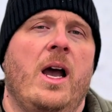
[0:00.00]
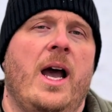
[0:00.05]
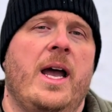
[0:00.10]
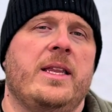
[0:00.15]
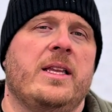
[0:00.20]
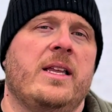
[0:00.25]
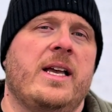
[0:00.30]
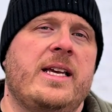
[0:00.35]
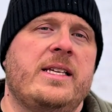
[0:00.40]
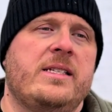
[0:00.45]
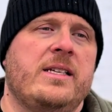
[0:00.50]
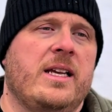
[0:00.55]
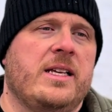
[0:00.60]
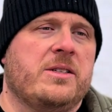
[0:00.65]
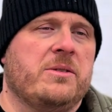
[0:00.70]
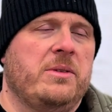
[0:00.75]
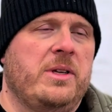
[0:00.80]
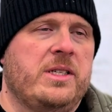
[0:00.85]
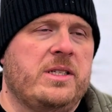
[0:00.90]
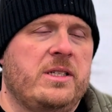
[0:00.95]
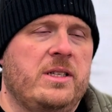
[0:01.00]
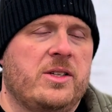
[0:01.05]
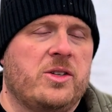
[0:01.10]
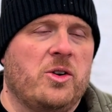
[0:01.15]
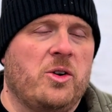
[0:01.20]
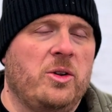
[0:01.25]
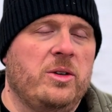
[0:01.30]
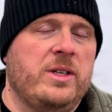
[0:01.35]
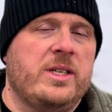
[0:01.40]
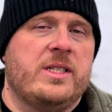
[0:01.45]
And the last thing as it relates to this
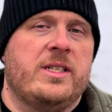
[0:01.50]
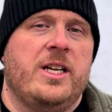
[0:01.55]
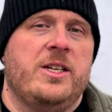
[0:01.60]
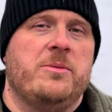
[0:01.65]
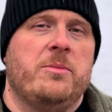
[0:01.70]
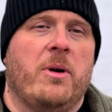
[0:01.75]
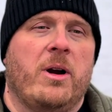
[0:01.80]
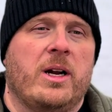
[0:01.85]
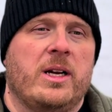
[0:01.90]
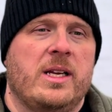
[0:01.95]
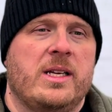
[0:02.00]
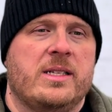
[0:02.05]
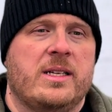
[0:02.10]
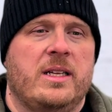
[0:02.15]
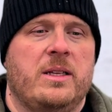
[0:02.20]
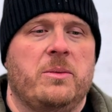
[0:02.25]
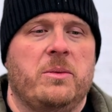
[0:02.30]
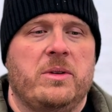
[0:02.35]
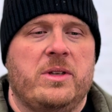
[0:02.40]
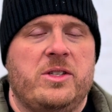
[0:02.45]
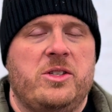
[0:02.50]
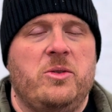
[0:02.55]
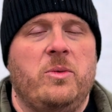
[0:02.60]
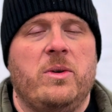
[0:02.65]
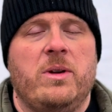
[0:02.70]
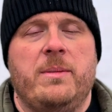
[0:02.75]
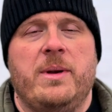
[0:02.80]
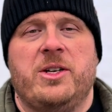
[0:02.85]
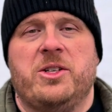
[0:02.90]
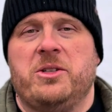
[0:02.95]
early stage marketing side of the world is you
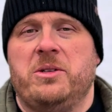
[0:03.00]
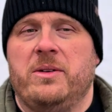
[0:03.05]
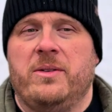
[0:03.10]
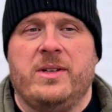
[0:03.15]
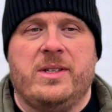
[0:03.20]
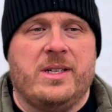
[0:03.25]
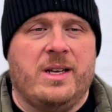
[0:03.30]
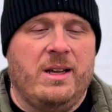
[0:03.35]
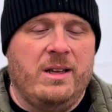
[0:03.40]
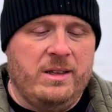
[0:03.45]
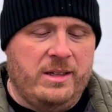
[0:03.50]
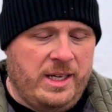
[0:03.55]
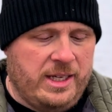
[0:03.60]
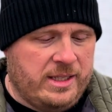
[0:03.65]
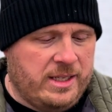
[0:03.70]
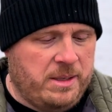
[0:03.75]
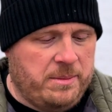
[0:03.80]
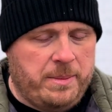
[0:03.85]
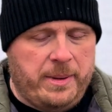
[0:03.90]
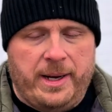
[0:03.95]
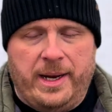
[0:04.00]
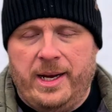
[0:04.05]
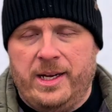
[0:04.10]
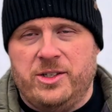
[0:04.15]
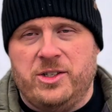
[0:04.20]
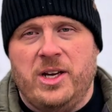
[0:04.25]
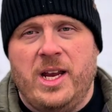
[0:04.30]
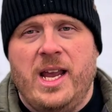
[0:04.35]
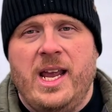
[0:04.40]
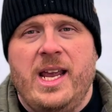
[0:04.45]
want to make sure you have a solid LinkedIn
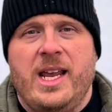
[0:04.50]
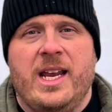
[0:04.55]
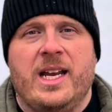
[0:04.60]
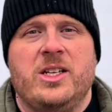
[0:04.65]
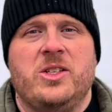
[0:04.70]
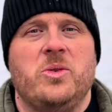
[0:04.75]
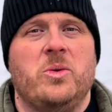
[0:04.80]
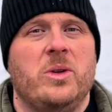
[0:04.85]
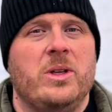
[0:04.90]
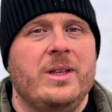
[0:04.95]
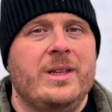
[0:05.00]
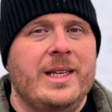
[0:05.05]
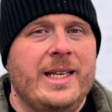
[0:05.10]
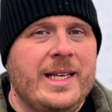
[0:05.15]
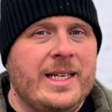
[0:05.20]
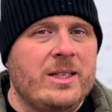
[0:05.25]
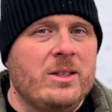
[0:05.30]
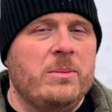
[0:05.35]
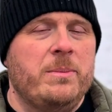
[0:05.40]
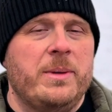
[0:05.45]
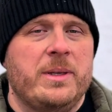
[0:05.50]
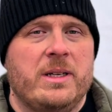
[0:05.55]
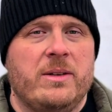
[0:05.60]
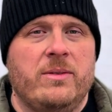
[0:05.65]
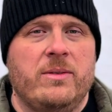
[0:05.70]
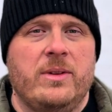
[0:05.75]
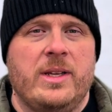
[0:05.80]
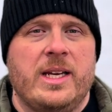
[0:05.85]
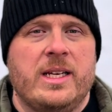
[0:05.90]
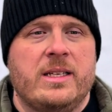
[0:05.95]
page and do a little bit of
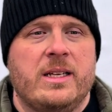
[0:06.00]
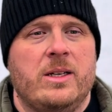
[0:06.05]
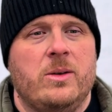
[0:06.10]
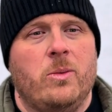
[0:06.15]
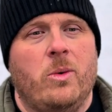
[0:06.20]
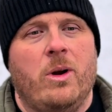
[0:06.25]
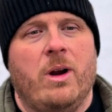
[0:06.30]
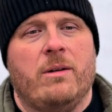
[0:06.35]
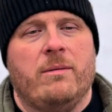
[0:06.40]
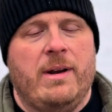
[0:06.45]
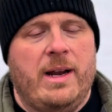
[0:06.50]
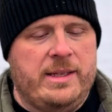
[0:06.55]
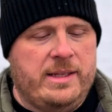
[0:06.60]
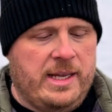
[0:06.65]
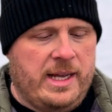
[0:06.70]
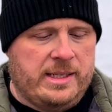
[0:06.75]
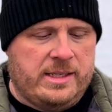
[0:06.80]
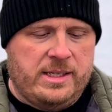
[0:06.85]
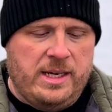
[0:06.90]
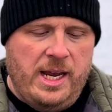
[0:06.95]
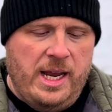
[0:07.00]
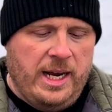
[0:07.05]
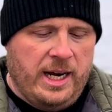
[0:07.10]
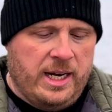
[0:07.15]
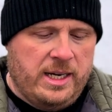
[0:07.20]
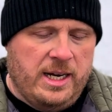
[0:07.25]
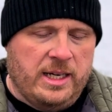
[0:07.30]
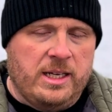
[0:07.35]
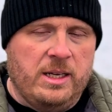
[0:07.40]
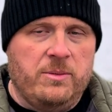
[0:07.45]
LinkedIn work, right? That's
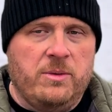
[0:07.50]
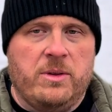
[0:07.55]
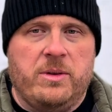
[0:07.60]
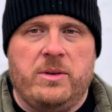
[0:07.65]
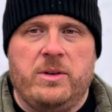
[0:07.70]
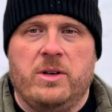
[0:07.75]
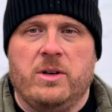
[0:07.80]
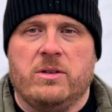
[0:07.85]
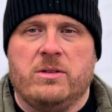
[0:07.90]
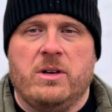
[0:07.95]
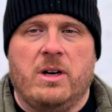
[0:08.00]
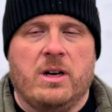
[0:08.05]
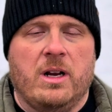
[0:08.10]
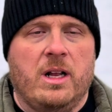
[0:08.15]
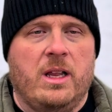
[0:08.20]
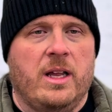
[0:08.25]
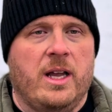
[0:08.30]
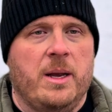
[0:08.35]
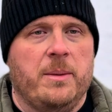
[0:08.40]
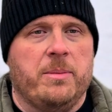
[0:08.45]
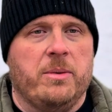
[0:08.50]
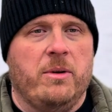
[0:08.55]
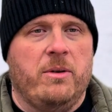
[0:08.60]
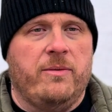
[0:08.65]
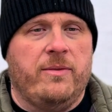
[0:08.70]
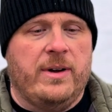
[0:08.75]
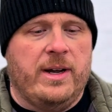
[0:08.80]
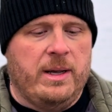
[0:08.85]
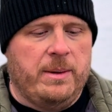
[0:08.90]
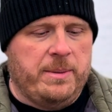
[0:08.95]
connecting with your target client
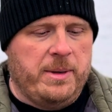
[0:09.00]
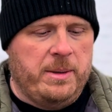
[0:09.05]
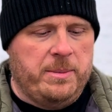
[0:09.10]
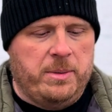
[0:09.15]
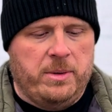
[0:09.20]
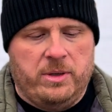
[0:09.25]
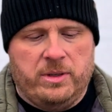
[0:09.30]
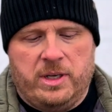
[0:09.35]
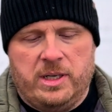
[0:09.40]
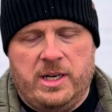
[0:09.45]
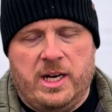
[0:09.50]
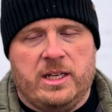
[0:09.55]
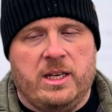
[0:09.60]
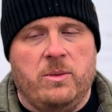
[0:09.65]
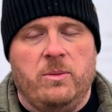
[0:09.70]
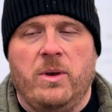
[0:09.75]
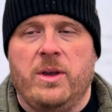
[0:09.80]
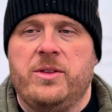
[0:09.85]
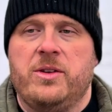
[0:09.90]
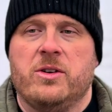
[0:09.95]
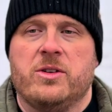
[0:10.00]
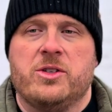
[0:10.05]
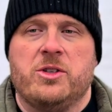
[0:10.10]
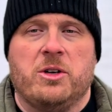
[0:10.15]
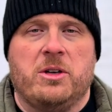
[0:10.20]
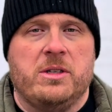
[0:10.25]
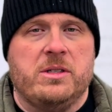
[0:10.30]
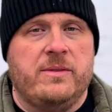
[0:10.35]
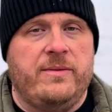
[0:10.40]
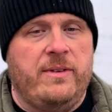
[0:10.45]
profile people, connecting with your
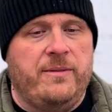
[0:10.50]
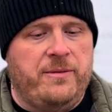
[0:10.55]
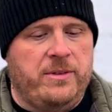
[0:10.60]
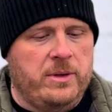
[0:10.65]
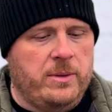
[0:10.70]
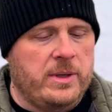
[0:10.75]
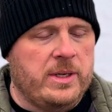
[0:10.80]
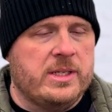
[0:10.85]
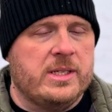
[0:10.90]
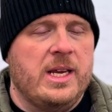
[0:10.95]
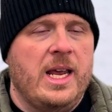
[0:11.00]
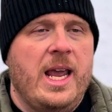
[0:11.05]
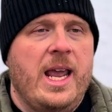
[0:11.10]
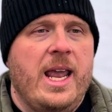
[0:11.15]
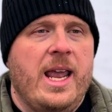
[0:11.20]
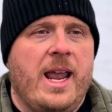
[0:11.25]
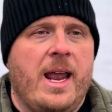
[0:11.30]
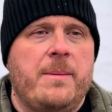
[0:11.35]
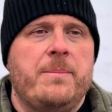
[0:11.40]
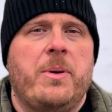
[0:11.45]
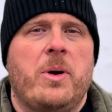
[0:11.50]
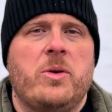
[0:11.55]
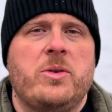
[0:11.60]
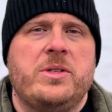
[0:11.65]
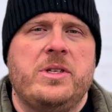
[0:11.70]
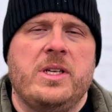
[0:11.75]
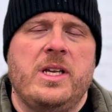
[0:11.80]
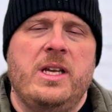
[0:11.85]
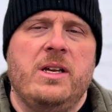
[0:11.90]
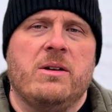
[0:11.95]
circles of influence, and
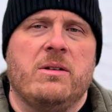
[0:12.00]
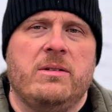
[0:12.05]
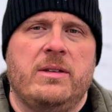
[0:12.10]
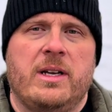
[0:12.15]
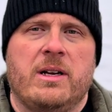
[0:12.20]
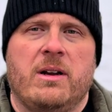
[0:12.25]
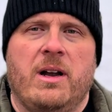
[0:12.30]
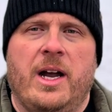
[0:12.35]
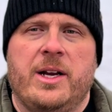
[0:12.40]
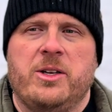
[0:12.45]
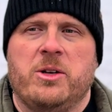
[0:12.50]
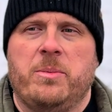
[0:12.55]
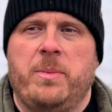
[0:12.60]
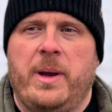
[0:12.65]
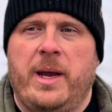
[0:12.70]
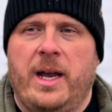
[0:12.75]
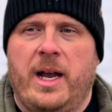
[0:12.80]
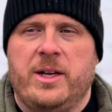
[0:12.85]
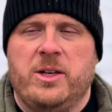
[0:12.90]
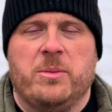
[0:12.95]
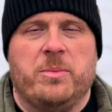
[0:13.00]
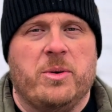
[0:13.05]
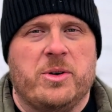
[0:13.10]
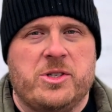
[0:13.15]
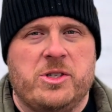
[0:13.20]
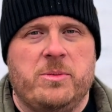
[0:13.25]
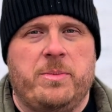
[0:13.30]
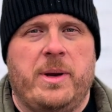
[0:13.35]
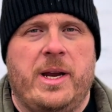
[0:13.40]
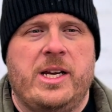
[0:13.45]
posting here and there on your
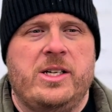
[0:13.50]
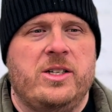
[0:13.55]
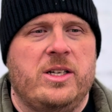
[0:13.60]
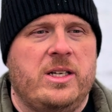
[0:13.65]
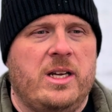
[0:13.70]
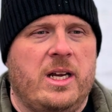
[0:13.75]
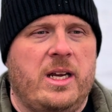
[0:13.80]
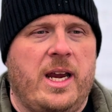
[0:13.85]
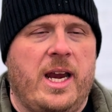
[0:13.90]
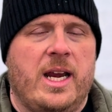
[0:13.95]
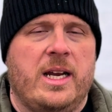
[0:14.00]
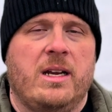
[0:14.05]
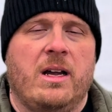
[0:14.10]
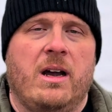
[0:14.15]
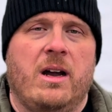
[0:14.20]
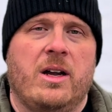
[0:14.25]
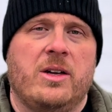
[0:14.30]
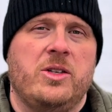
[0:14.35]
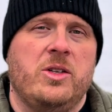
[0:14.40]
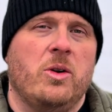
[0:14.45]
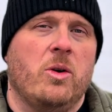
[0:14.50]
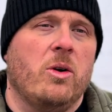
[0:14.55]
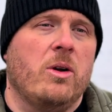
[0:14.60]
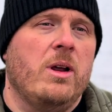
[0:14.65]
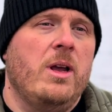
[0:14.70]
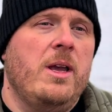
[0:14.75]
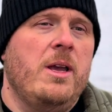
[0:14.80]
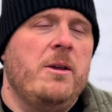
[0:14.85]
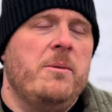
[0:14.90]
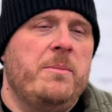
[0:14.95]
personal page and on your
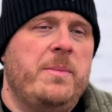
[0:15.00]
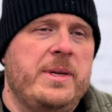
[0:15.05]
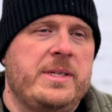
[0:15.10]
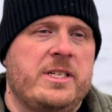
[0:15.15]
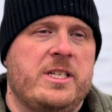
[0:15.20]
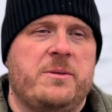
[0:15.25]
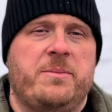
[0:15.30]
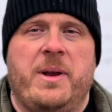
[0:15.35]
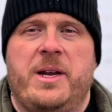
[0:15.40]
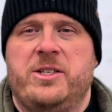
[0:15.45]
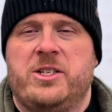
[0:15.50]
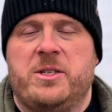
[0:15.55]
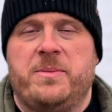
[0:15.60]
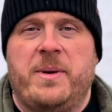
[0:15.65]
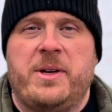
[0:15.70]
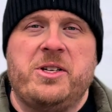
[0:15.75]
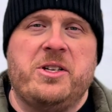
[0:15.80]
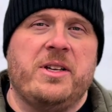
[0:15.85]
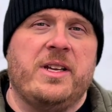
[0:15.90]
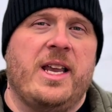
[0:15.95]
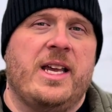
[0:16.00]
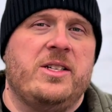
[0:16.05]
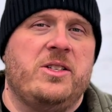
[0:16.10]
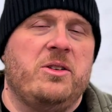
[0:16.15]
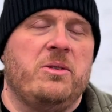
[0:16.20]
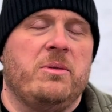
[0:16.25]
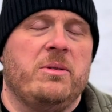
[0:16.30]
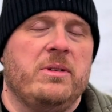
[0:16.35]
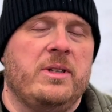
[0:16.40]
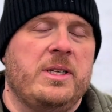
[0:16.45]
business page, especially like as
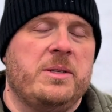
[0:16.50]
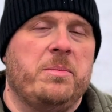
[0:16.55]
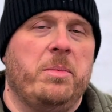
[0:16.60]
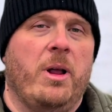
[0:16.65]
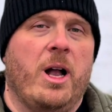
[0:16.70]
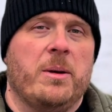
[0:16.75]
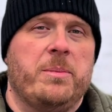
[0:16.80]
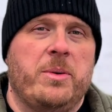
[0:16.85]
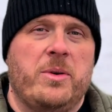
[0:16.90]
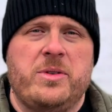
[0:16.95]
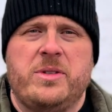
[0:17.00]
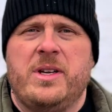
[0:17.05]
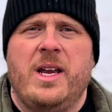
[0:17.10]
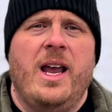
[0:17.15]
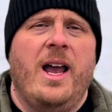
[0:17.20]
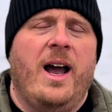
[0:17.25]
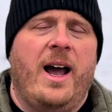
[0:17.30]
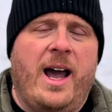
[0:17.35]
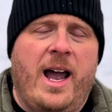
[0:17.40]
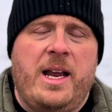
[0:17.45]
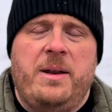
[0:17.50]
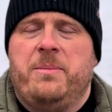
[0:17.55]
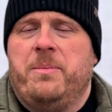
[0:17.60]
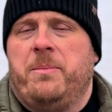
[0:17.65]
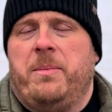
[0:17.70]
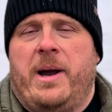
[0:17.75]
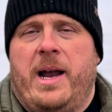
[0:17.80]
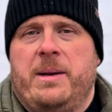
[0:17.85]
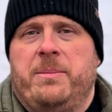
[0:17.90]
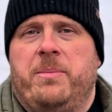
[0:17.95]
you release blog posts.
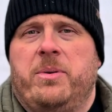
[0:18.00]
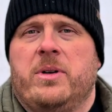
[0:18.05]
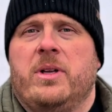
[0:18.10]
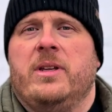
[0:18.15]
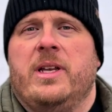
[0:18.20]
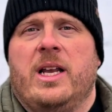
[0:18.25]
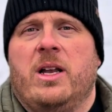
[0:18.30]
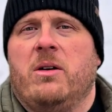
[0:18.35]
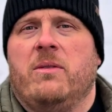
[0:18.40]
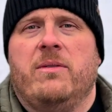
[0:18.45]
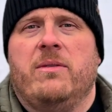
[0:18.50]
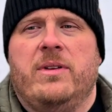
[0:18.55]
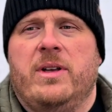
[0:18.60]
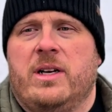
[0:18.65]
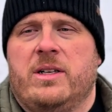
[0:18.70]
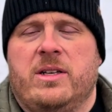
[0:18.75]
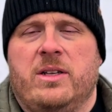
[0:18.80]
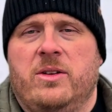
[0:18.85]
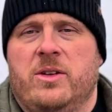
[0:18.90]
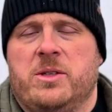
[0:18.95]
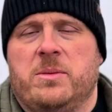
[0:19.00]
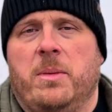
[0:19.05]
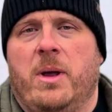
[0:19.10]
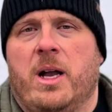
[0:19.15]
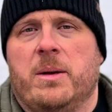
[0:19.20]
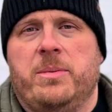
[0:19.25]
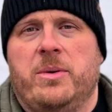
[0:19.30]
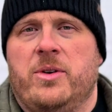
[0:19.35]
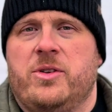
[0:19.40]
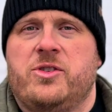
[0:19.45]
I'd put a link over there to those
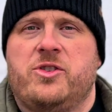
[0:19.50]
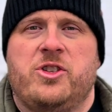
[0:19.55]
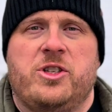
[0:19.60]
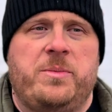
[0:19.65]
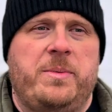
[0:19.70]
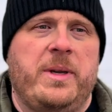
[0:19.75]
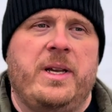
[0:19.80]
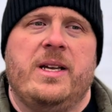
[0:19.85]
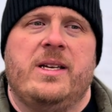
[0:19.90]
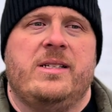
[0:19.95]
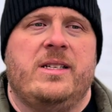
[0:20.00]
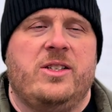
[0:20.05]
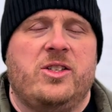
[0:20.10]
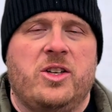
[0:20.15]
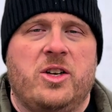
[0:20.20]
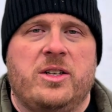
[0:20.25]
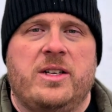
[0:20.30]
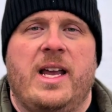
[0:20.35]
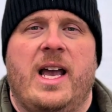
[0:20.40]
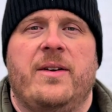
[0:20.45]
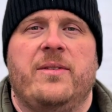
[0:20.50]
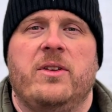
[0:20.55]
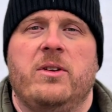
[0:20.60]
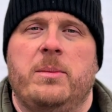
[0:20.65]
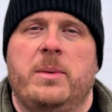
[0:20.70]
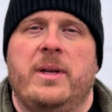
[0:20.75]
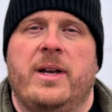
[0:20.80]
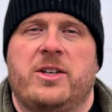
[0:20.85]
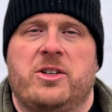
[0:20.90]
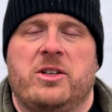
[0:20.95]
blog posts just because it's good to have a little
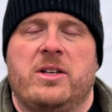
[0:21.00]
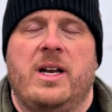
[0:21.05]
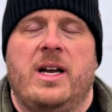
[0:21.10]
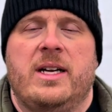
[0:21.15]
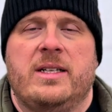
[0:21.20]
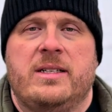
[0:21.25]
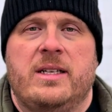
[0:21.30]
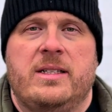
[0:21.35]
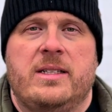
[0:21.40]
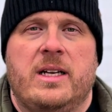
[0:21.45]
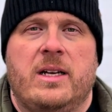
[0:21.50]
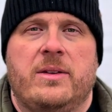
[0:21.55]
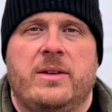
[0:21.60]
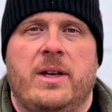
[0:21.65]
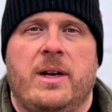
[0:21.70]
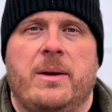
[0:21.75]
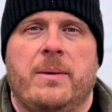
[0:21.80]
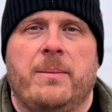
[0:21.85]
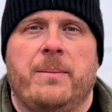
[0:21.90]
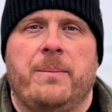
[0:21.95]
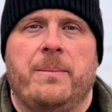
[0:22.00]
bit of extra content out there.